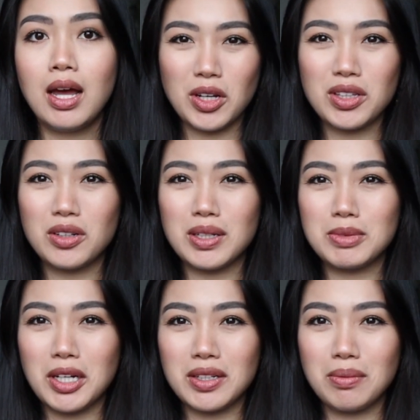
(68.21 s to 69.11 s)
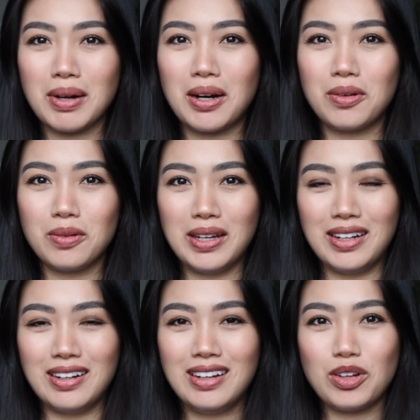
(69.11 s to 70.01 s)
Y'all know what I'm talking about
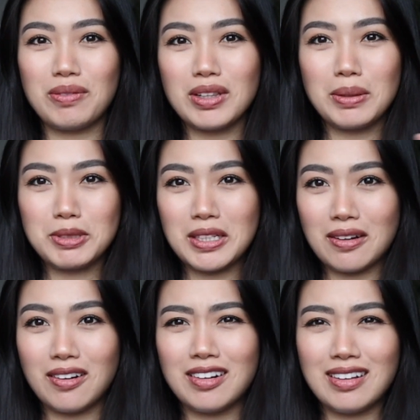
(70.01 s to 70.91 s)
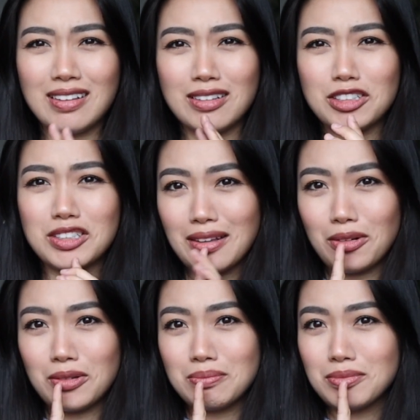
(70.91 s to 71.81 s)
when you have a lipstick on and then there's
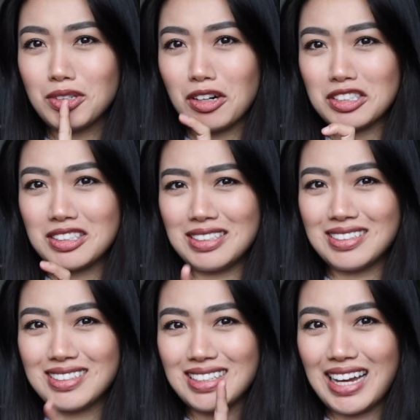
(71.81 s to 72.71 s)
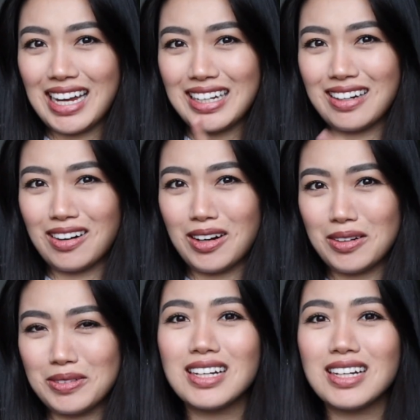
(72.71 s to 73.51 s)
little crusties hanging off.